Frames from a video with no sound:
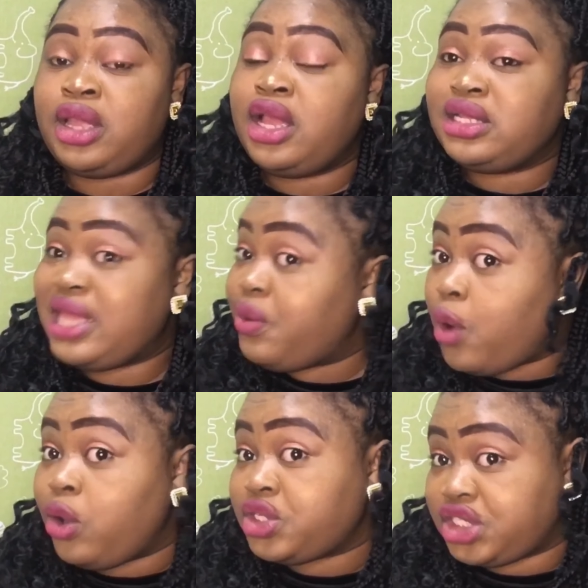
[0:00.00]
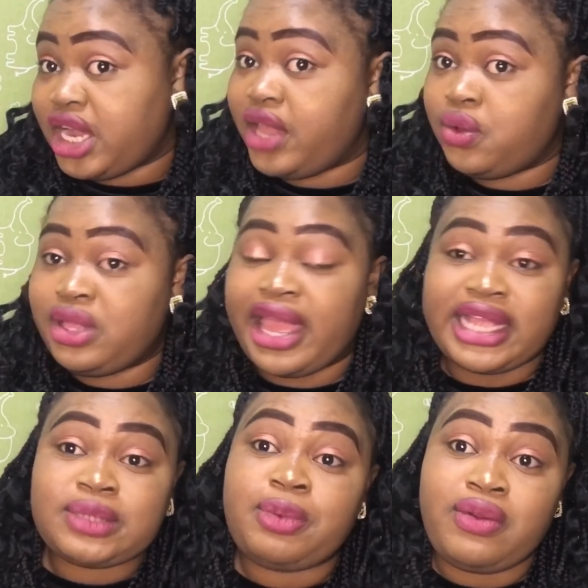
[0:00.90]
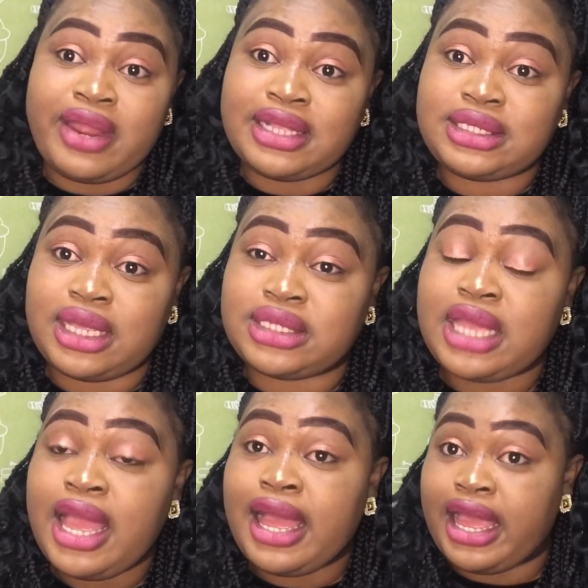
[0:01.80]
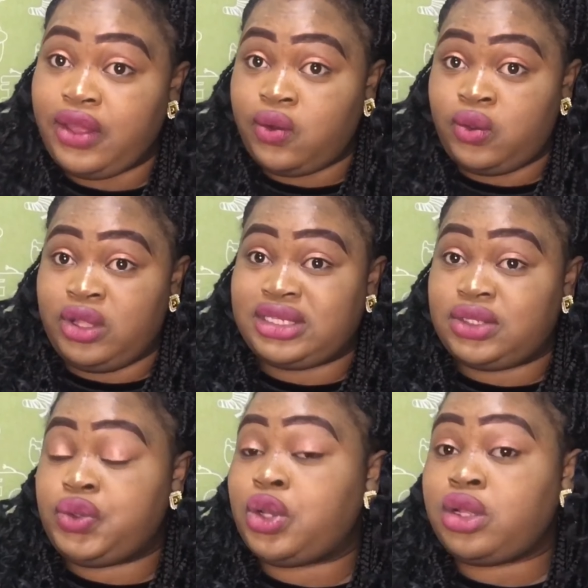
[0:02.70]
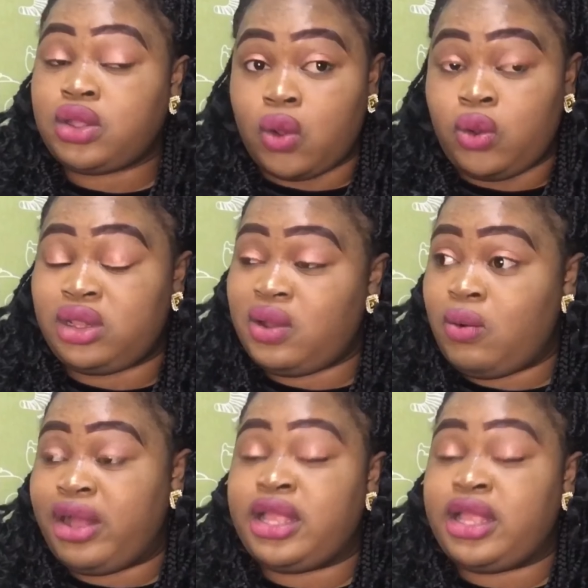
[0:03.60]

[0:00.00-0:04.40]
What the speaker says: They will all share you their experiences, and you will notice you are not the only one.